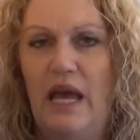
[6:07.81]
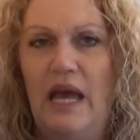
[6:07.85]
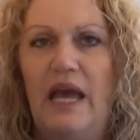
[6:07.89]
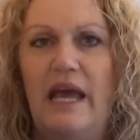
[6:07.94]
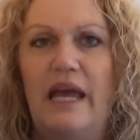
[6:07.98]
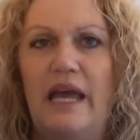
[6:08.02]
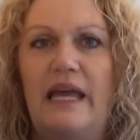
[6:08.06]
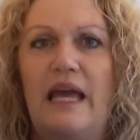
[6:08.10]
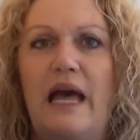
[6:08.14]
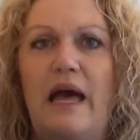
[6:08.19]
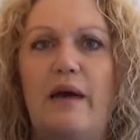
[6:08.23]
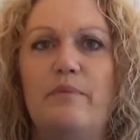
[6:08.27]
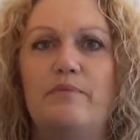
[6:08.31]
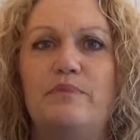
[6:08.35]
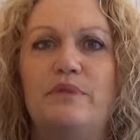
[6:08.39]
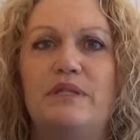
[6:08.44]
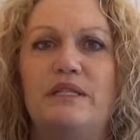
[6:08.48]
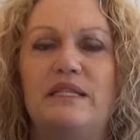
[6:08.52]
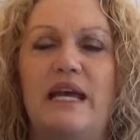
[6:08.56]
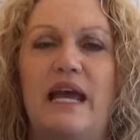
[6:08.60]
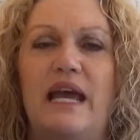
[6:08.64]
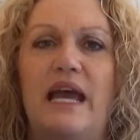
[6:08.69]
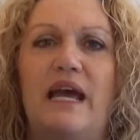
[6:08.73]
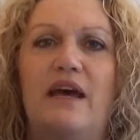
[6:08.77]
It
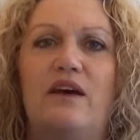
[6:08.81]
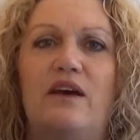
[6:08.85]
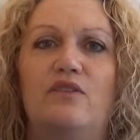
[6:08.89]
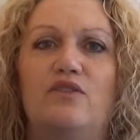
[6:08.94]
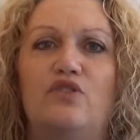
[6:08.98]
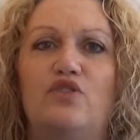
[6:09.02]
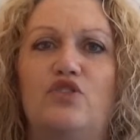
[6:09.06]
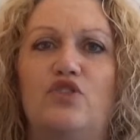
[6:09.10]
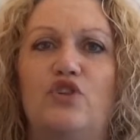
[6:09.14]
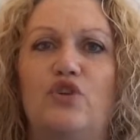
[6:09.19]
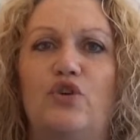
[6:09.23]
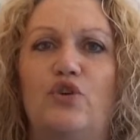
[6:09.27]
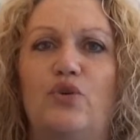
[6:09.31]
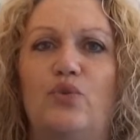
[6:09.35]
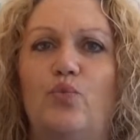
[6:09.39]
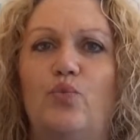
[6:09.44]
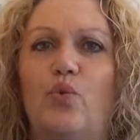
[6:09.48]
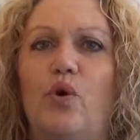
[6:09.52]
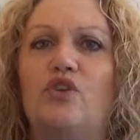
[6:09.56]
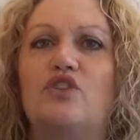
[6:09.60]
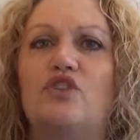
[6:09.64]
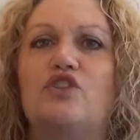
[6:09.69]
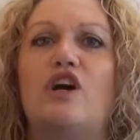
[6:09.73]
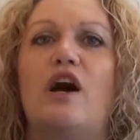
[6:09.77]
comes down to
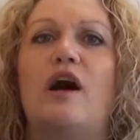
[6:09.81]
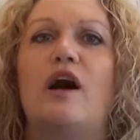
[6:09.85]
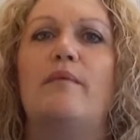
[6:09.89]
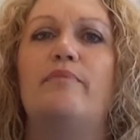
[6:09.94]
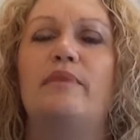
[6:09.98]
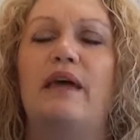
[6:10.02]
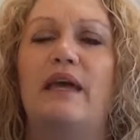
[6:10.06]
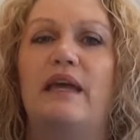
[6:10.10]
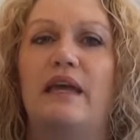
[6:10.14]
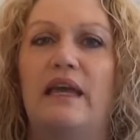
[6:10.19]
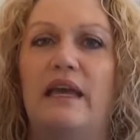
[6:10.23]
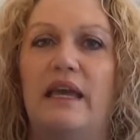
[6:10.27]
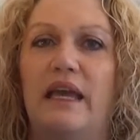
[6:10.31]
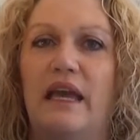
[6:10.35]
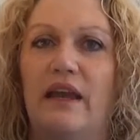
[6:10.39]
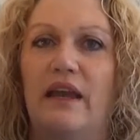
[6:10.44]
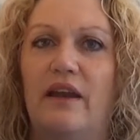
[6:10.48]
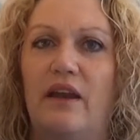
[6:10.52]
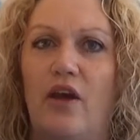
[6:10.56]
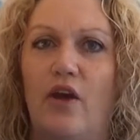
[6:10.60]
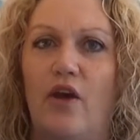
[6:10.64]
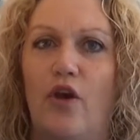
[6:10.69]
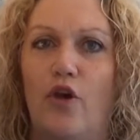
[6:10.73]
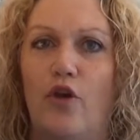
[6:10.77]
what time they can get
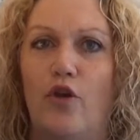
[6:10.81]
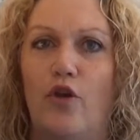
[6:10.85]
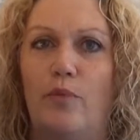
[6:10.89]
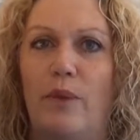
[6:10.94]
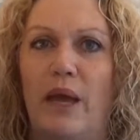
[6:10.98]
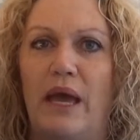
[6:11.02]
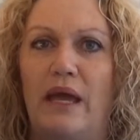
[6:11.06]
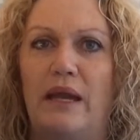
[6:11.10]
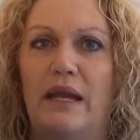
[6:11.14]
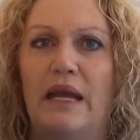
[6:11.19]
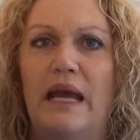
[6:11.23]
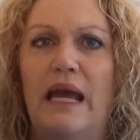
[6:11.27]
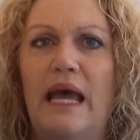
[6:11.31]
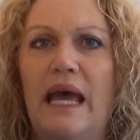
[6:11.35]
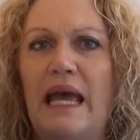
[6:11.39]
home at.